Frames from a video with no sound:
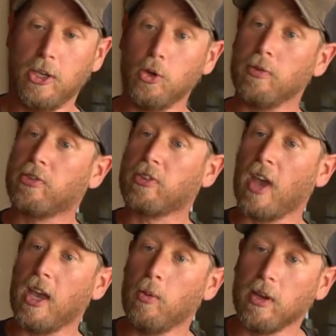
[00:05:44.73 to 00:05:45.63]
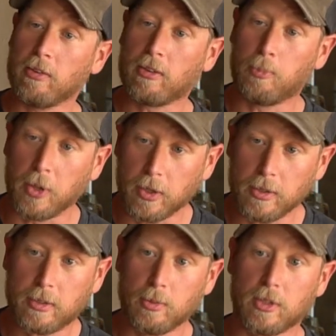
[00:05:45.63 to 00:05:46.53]
you have Skagway
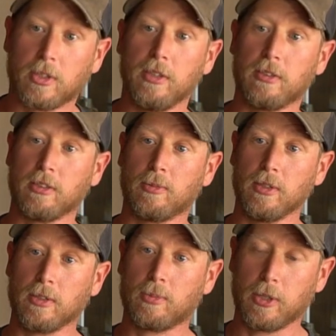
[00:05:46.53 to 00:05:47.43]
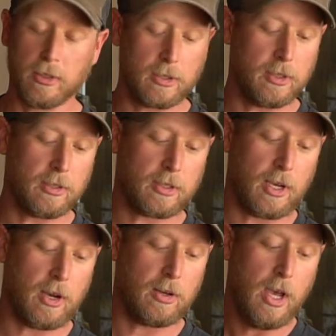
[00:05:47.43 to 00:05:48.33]
Spirits, which does distilled spirits in this
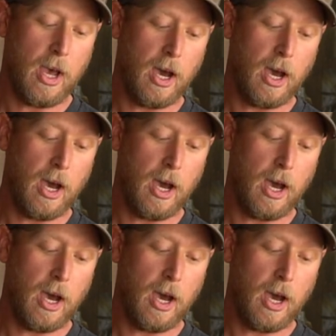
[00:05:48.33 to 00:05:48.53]
town,